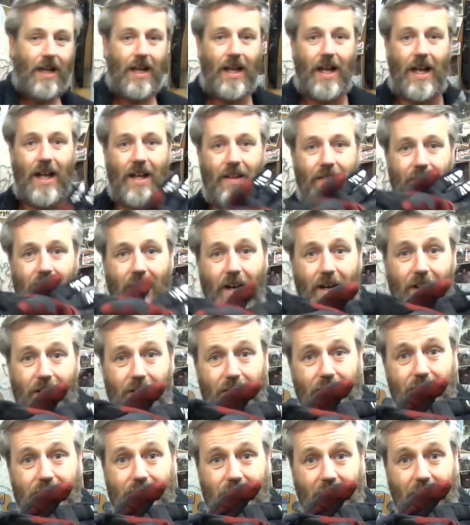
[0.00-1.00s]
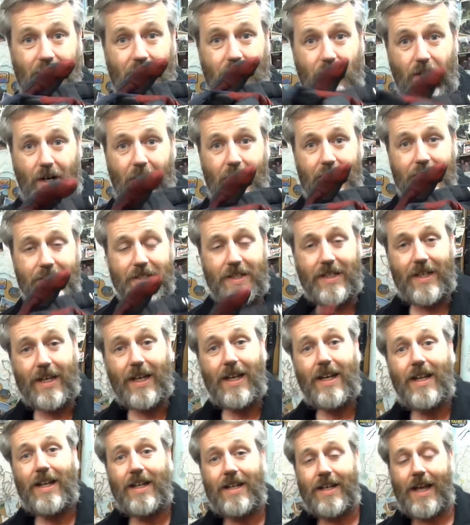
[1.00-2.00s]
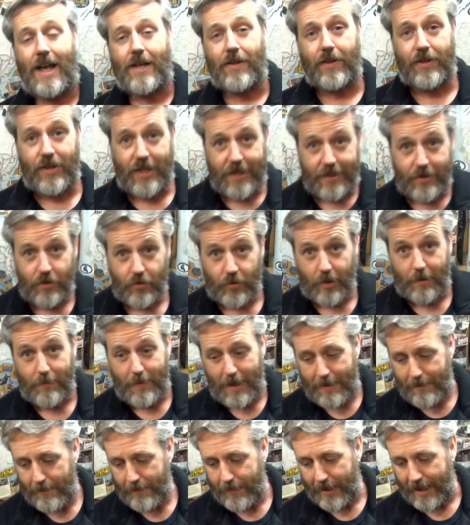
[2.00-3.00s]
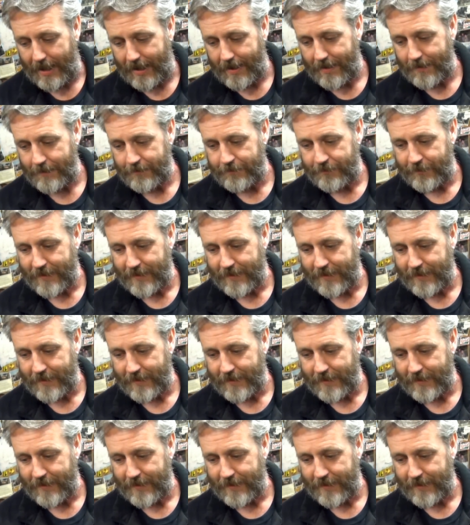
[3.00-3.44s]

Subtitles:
and those are crazy. Now the thing to remember